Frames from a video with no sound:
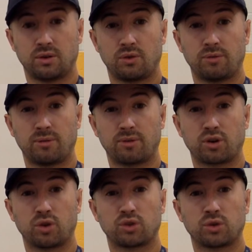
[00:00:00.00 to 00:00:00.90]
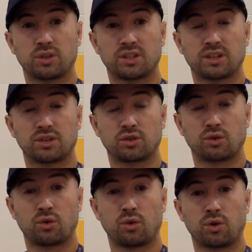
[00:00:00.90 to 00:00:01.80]
Remember, Coach always says your
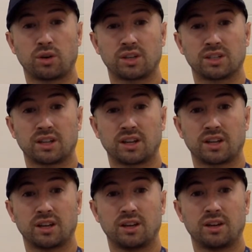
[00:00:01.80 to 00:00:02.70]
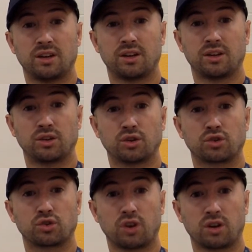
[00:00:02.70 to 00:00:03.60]
core is like your
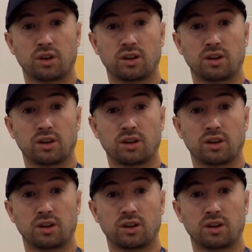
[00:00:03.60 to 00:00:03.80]
trunk